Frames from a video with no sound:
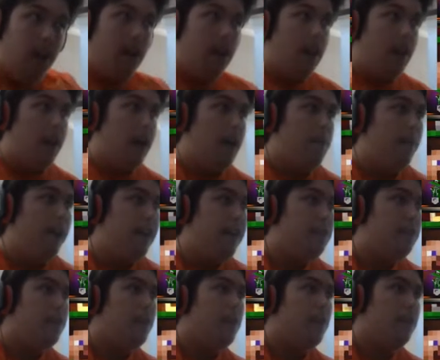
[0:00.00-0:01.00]
I might
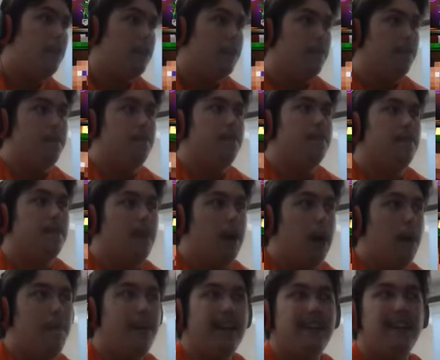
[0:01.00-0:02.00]
as well...
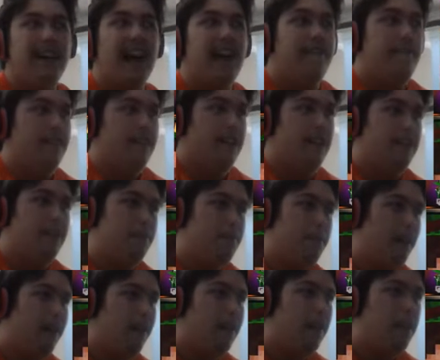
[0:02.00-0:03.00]
I might die for this,
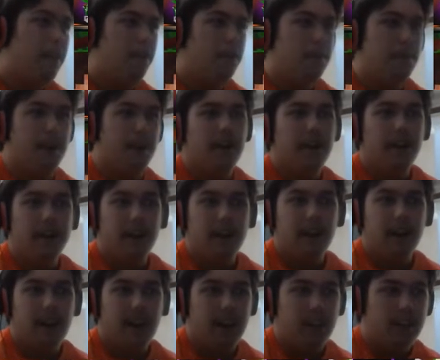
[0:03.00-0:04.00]
but I'm going to do speedrun
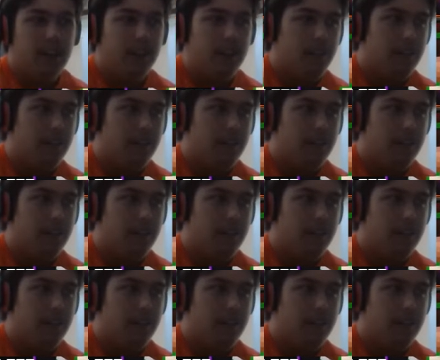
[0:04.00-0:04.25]
gear next.